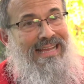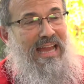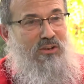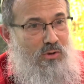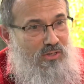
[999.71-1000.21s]

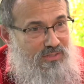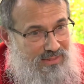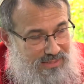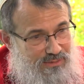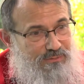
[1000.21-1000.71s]
In order to
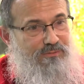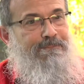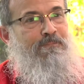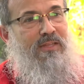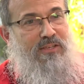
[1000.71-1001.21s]
live
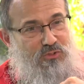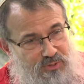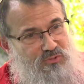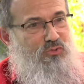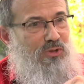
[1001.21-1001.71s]
and
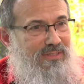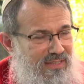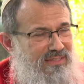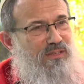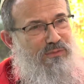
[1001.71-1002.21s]
express your
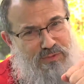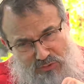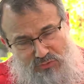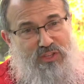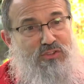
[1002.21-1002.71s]
identity in a
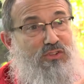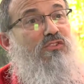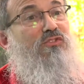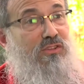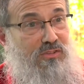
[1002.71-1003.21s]
fashion that
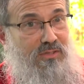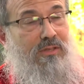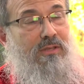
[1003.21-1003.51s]
doesn't